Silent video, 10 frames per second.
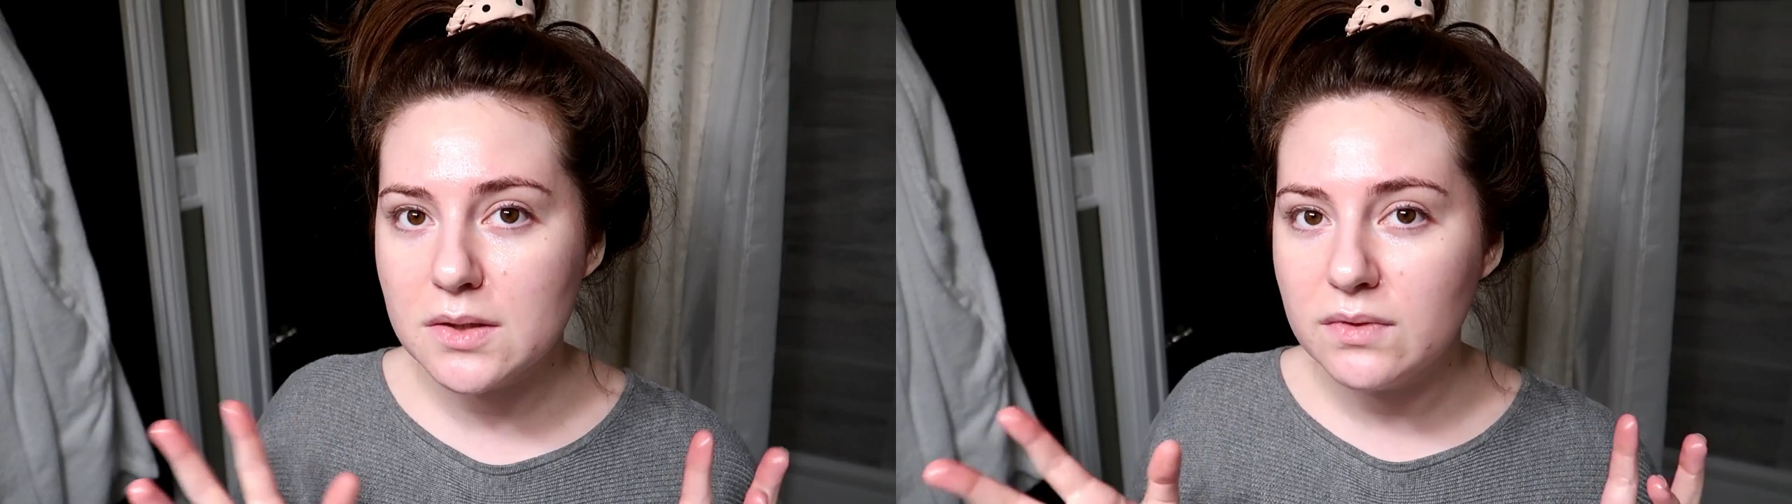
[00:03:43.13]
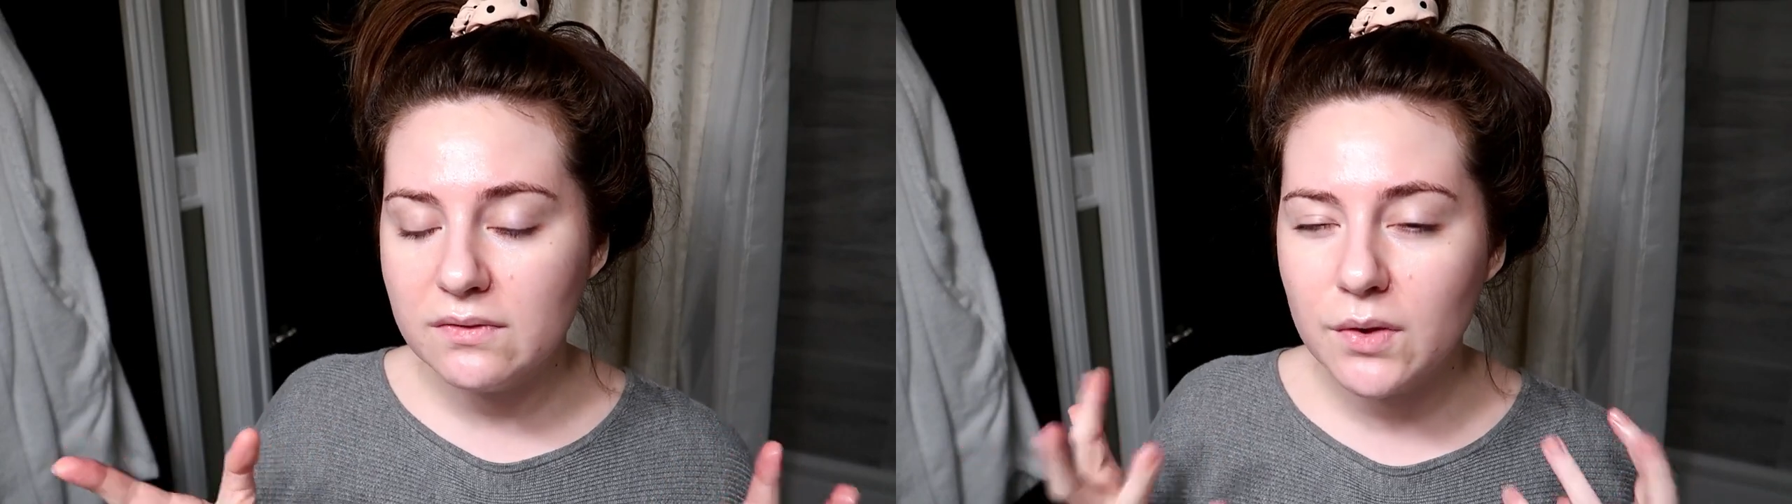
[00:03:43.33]

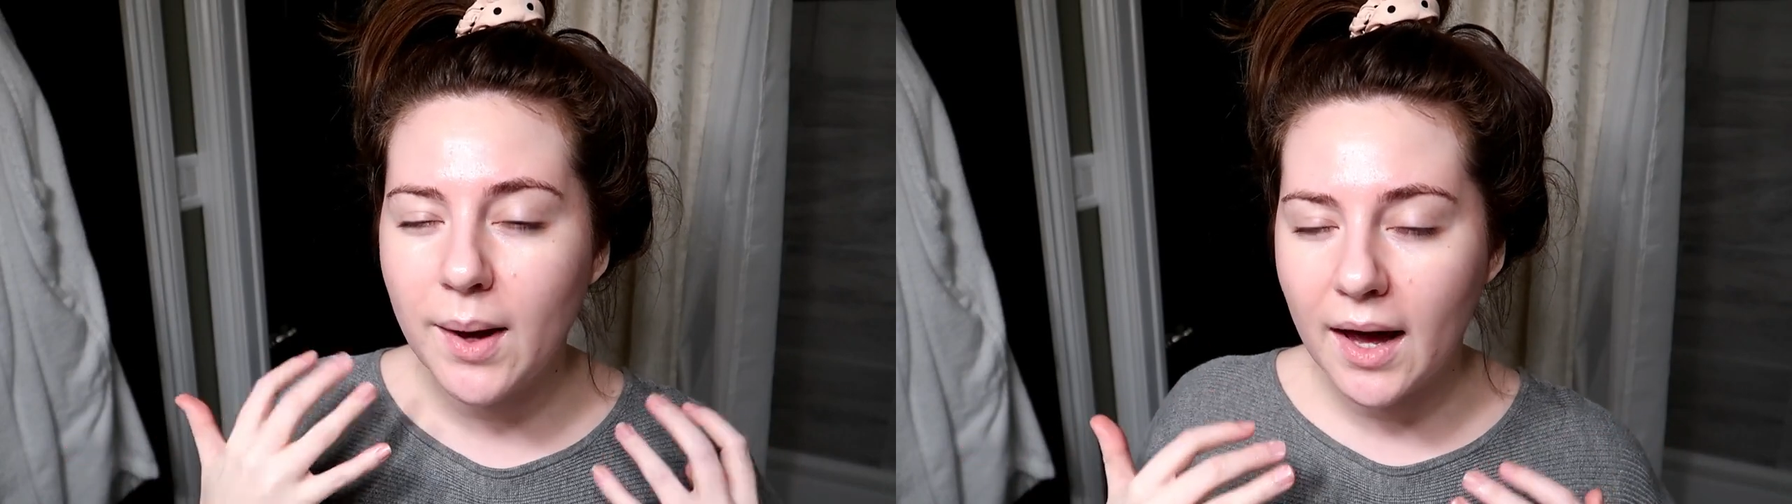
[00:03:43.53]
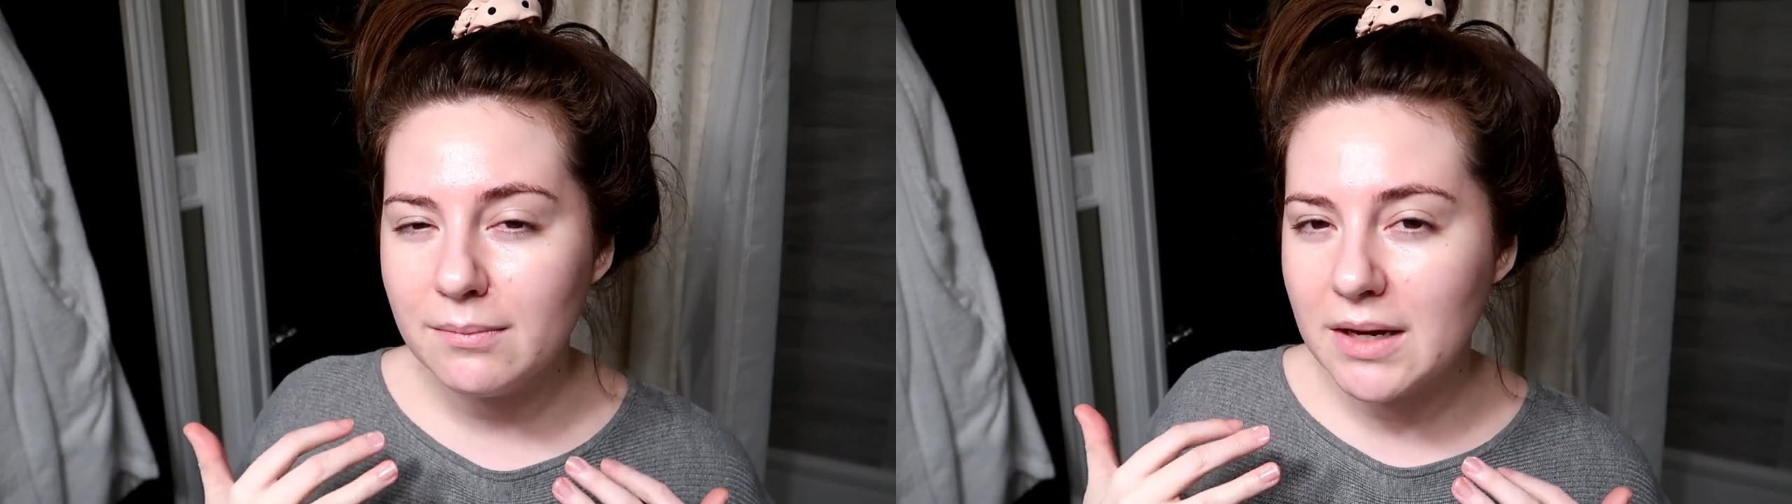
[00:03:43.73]
even if you
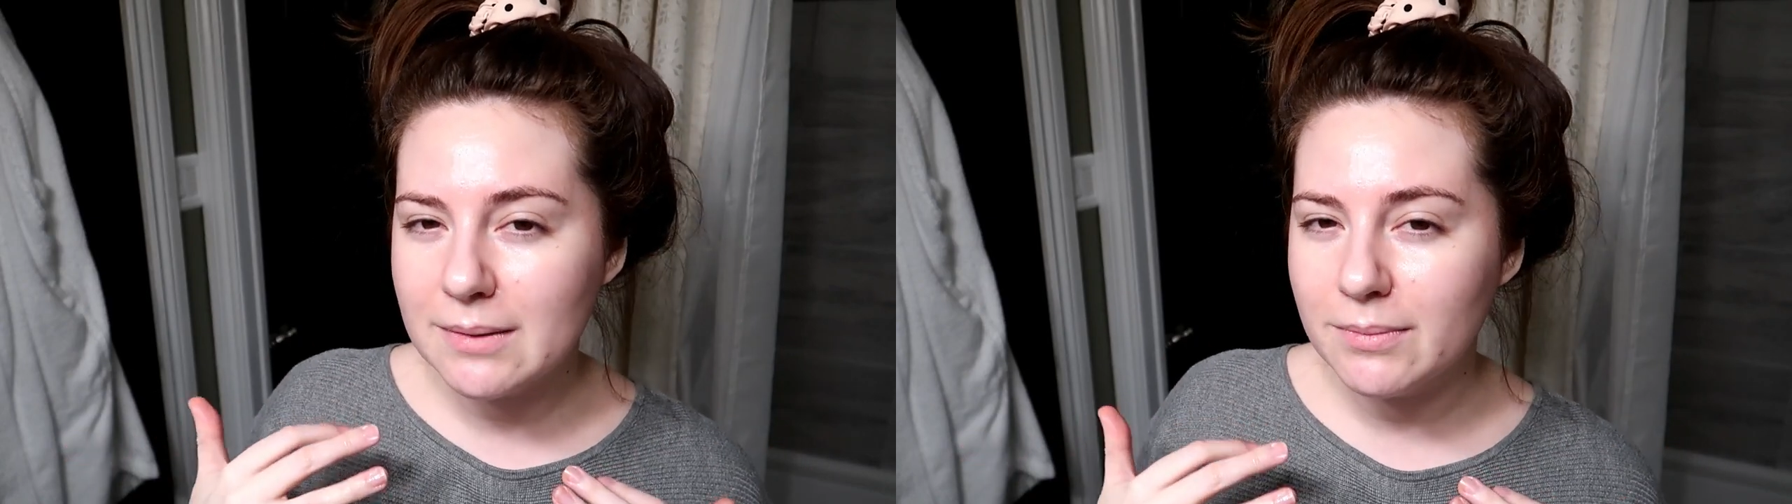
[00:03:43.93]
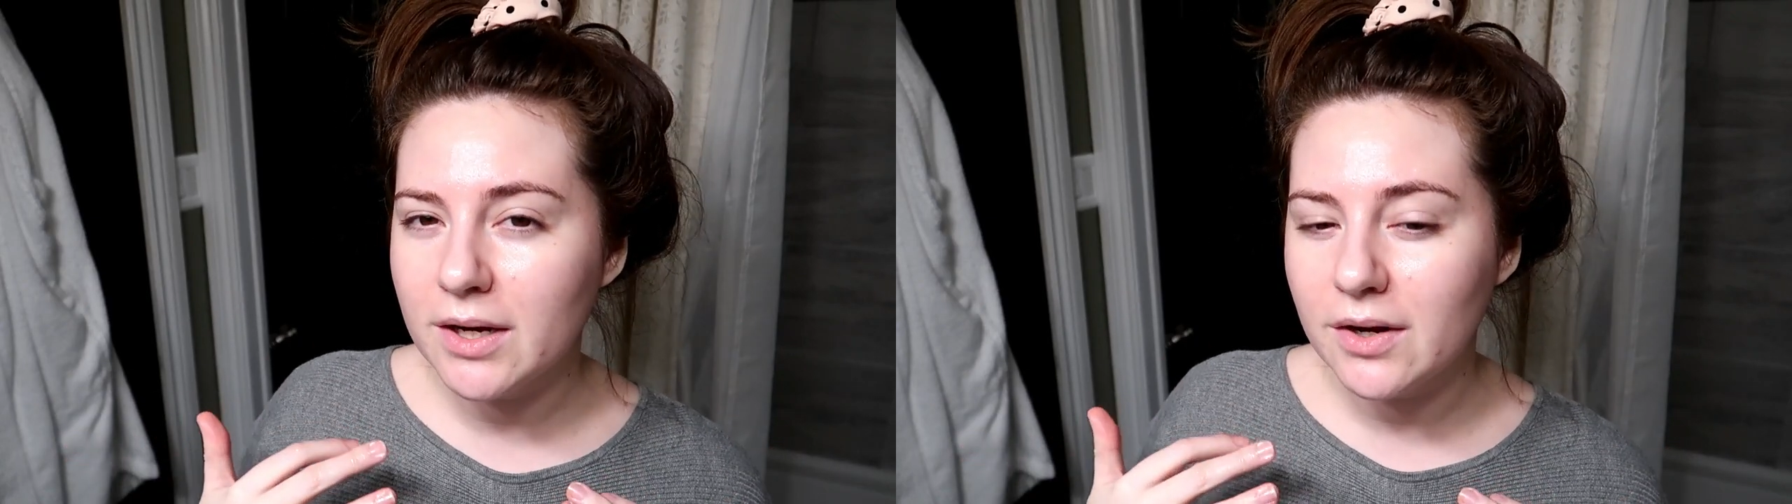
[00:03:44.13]
had
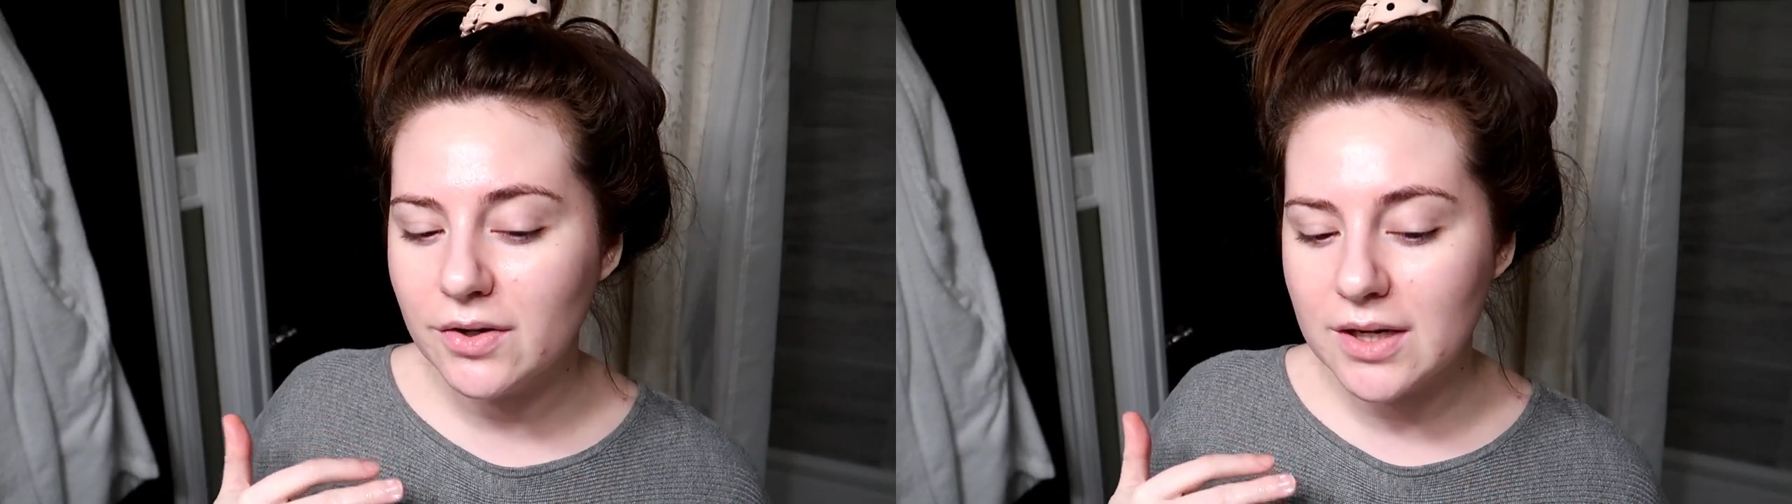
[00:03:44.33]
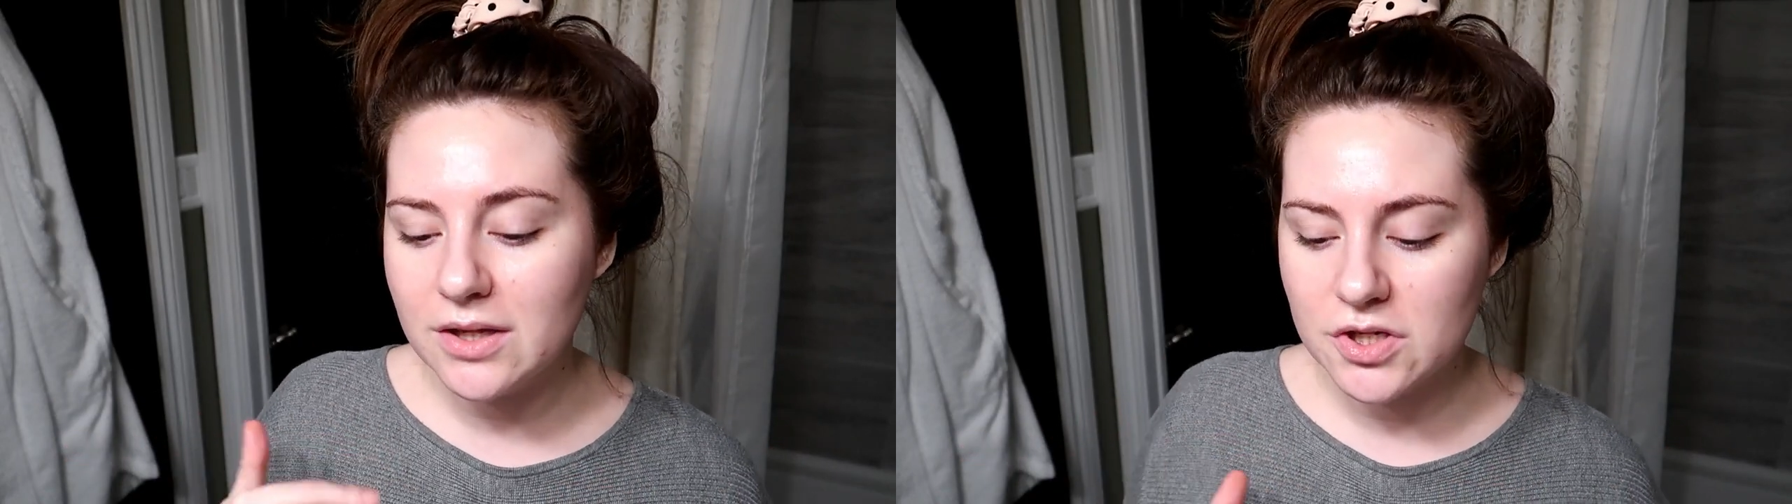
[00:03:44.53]
makeup on underneath,